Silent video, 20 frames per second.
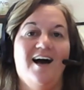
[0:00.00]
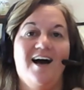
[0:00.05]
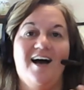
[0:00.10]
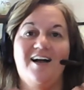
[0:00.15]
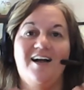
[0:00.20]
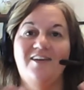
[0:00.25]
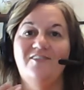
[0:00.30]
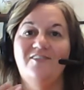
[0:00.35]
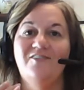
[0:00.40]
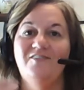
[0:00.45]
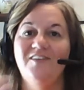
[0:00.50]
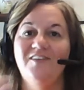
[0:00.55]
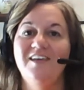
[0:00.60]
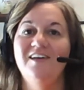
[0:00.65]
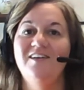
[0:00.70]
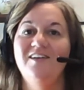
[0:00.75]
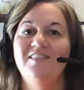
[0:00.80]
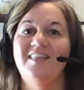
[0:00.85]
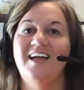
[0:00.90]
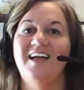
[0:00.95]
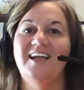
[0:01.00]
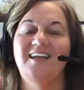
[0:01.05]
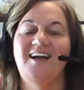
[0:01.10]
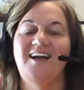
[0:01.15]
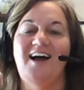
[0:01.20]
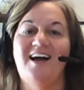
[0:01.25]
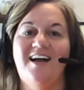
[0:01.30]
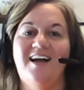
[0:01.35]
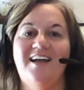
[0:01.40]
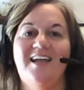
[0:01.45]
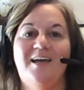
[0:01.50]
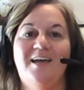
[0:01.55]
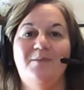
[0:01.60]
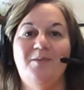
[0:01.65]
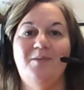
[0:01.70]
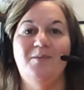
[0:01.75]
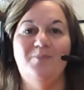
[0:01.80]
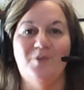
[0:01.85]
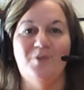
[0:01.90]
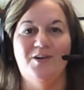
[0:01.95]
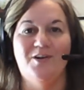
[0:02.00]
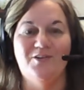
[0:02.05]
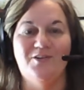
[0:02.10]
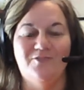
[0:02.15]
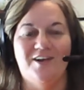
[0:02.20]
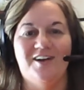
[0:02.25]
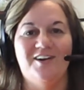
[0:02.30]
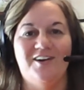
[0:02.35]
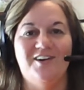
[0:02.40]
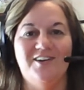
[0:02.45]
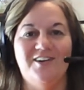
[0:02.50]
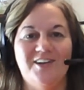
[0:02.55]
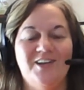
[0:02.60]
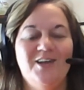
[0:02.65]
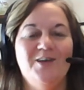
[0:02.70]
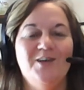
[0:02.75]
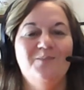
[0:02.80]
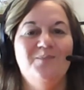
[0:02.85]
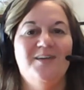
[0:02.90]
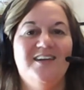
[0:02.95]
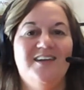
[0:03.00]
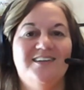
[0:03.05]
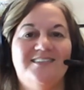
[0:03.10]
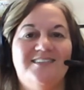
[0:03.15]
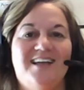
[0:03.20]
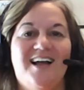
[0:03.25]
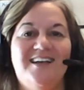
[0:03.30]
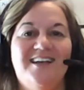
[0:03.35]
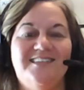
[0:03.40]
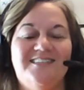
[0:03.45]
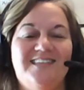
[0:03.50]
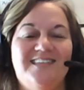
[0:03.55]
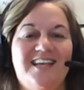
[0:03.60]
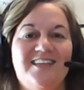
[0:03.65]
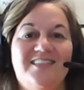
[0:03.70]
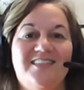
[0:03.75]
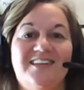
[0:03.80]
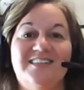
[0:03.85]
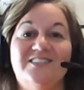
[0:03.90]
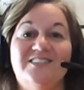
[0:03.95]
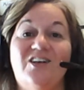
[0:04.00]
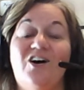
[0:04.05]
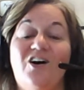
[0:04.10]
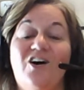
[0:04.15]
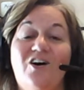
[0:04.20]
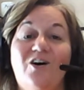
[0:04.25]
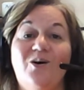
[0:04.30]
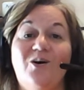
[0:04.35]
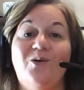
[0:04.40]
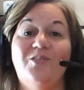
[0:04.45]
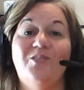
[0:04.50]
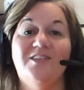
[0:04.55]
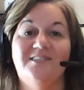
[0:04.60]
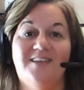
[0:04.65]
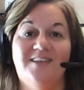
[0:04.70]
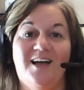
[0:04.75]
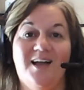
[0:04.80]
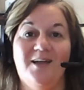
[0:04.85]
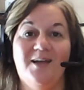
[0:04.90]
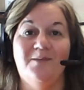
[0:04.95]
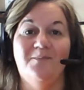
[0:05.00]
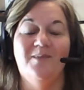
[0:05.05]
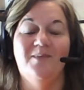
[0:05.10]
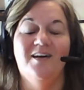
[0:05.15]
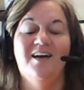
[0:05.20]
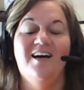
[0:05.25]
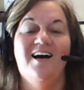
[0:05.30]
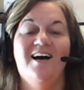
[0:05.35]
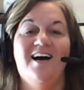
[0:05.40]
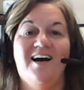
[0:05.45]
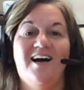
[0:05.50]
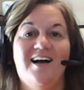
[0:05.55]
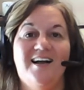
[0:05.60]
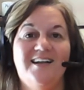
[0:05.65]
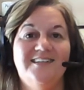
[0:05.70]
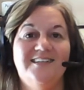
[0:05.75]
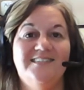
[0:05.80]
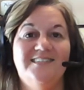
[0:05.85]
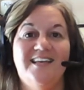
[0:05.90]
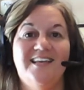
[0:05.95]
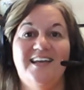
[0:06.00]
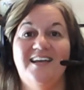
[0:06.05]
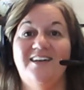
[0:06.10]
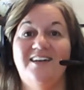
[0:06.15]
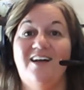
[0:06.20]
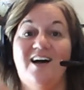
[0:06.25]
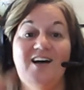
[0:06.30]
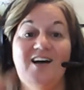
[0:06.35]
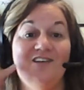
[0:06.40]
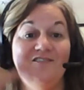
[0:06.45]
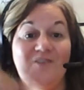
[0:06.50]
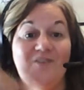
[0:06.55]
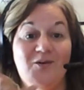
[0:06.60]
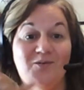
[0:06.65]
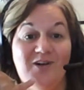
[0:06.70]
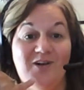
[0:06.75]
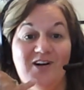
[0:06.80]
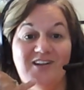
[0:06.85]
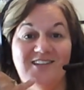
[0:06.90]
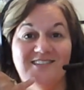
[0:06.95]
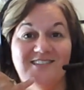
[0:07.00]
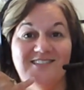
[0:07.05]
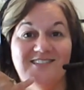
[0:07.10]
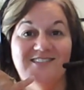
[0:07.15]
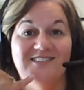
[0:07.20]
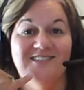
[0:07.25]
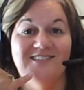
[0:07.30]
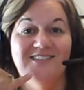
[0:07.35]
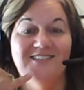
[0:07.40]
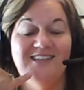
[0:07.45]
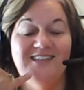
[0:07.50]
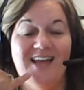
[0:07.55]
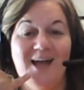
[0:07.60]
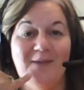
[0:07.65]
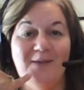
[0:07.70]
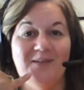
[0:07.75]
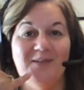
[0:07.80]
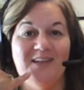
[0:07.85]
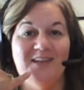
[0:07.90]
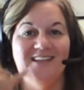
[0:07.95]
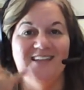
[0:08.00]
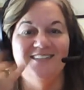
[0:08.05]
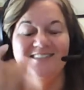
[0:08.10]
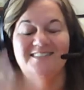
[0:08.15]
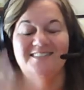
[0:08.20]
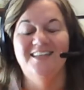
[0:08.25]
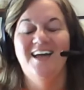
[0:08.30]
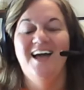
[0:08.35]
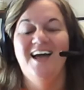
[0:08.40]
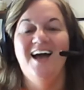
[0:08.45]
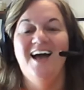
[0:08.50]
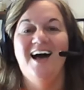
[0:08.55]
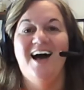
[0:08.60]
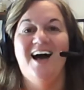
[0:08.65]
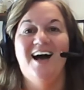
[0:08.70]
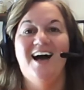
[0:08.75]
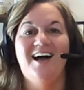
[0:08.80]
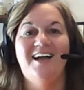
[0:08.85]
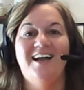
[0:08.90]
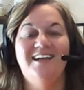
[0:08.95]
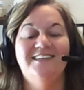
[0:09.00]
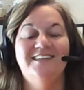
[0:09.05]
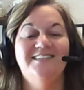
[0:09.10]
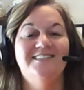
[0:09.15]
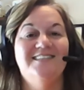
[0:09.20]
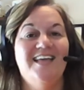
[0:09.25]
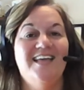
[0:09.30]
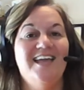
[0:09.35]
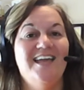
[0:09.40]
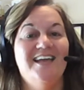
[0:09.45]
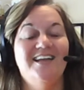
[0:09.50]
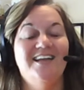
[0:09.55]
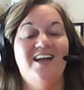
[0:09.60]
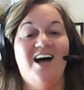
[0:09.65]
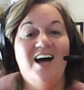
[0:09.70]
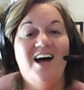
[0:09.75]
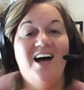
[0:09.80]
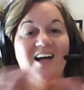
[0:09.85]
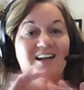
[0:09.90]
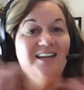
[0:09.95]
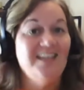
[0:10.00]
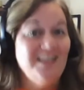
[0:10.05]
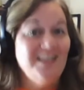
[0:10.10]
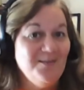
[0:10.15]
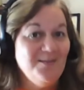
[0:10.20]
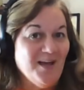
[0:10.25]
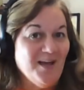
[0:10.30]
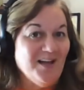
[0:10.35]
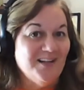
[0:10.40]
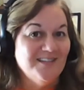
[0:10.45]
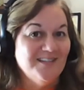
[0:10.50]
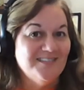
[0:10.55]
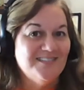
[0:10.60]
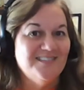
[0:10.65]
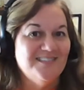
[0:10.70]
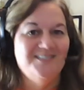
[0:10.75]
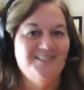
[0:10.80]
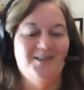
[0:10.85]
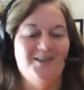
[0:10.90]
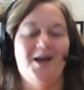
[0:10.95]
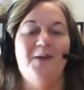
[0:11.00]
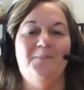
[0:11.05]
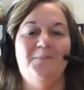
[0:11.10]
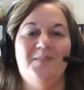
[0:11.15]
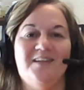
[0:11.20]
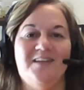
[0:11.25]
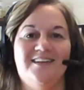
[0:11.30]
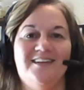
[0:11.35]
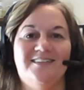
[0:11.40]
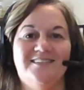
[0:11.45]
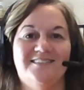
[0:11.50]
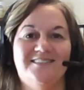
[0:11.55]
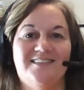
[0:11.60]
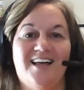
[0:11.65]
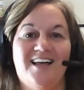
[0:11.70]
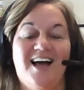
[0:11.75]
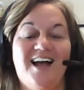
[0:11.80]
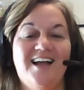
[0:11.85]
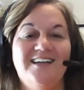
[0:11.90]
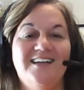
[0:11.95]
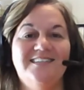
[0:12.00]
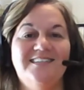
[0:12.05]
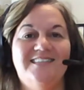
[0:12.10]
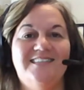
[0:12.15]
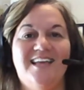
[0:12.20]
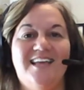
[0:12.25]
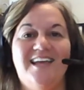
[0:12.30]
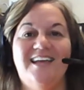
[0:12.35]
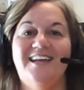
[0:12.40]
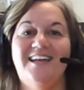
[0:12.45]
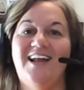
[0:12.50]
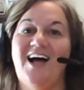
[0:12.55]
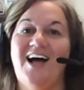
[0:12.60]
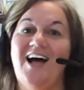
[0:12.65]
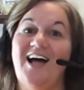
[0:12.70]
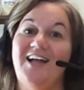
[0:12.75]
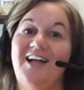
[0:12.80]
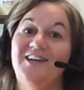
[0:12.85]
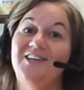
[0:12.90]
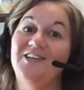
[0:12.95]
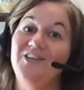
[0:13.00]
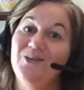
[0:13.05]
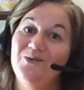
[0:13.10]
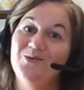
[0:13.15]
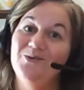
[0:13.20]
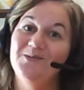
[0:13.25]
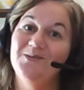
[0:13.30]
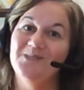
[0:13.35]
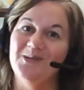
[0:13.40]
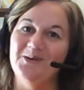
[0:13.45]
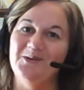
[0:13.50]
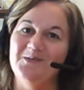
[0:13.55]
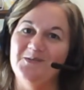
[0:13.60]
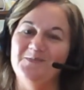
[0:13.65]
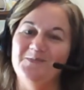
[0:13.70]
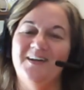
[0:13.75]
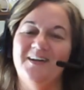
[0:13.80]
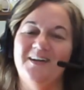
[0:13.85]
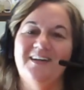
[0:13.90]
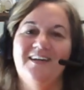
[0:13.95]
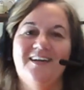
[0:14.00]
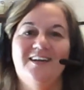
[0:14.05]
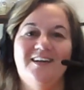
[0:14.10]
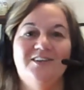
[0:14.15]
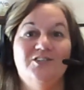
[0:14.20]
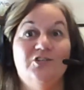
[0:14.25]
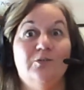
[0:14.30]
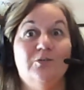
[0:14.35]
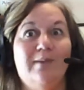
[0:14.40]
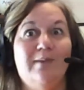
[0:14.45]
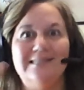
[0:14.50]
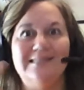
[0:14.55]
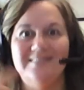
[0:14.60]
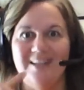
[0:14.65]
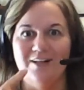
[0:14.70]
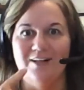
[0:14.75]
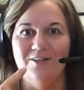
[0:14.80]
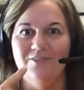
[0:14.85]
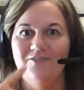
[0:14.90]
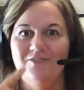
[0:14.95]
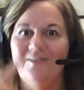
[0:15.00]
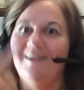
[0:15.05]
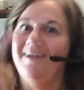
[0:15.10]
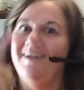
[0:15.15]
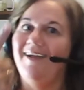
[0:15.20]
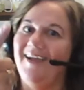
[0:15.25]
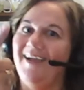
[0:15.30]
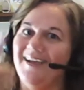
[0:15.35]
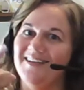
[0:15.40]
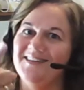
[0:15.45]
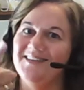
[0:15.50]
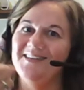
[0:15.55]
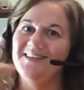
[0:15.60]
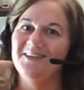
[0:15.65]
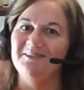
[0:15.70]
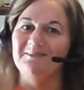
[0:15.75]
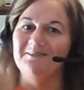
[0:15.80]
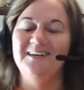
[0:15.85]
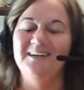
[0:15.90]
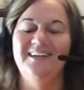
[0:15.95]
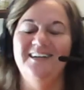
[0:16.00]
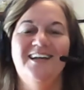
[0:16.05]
I feel like I am a broken record because I say this all the time. I say it on phone calls to applicants. I say it on emails to applicants. I say it on YouTube to myself and you.